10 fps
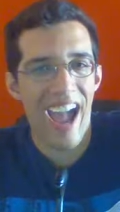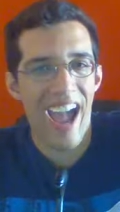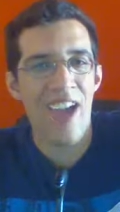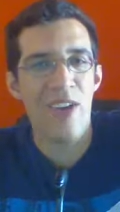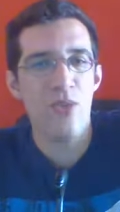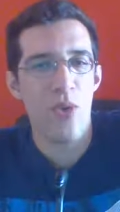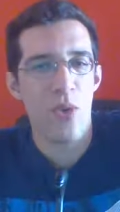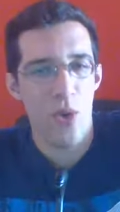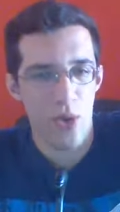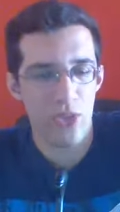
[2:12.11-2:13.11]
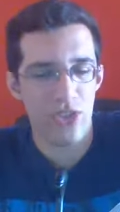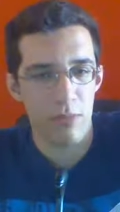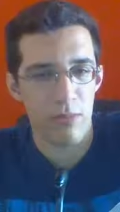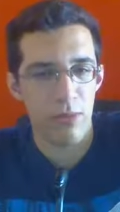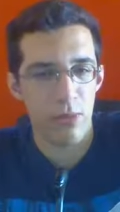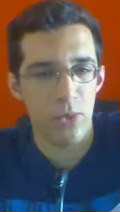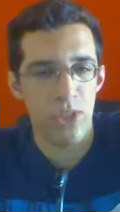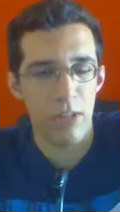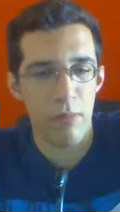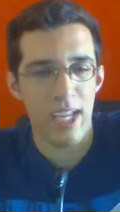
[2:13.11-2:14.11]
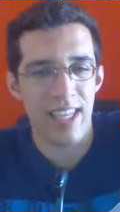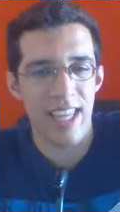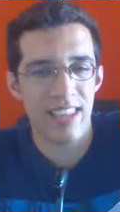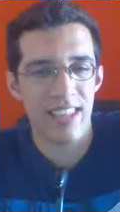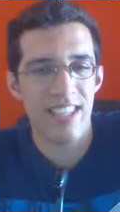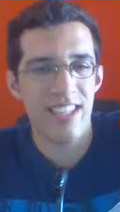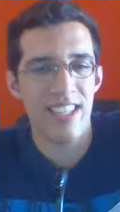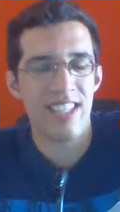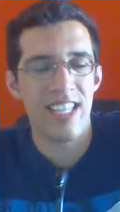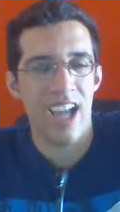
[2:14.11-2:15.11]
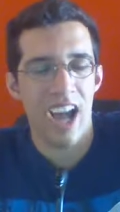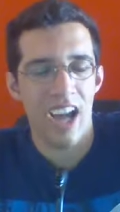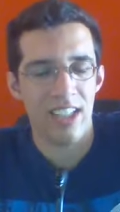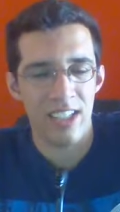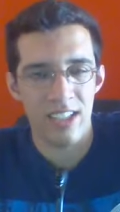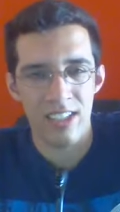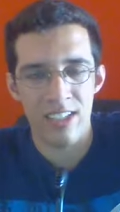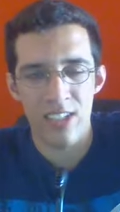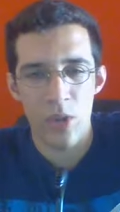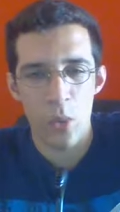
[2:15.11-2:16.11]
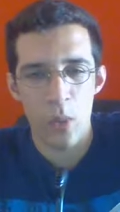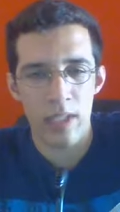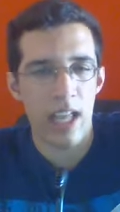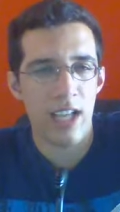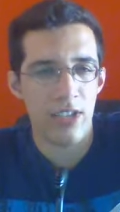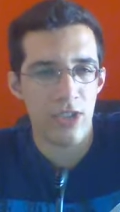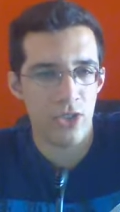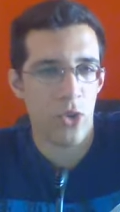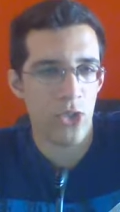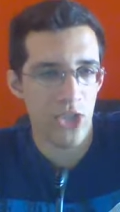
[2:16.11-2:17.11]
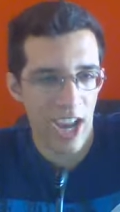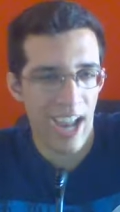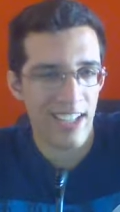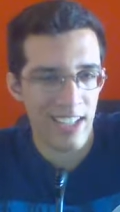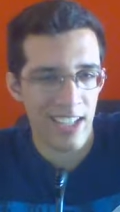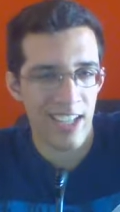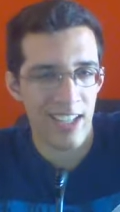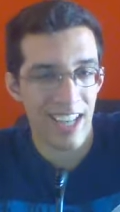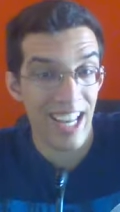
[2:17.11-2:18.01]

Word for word: How awesome would it be that this is the island we last saw Shanks in,